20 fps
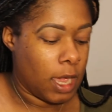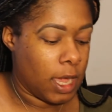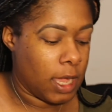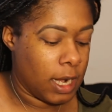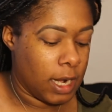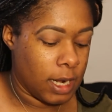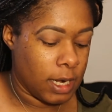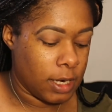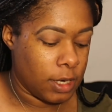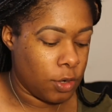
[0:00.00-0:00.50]

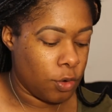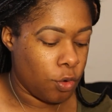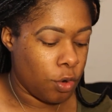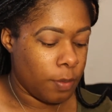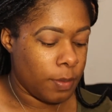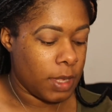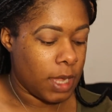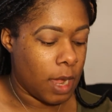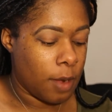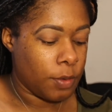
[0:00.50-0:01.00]
And
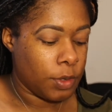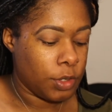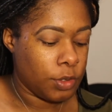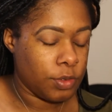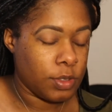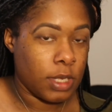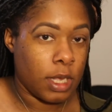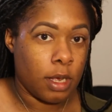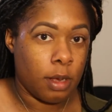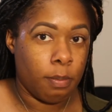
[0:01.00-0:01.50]
normally I would
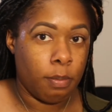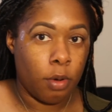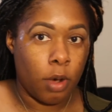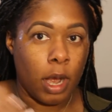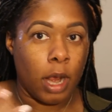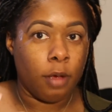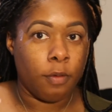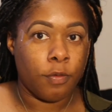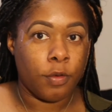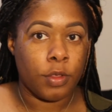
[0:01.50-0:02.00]
use like a
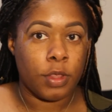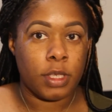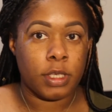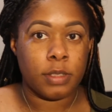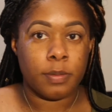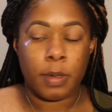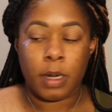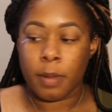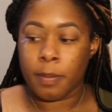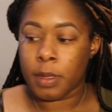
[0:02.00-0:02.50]
brown for
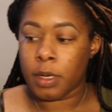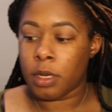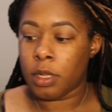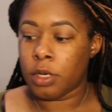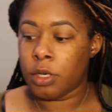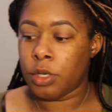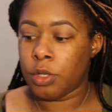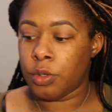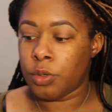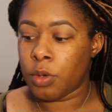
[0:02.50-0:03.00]
this, but I'm going to
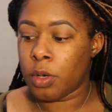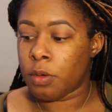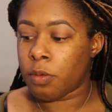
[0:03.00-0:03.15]
do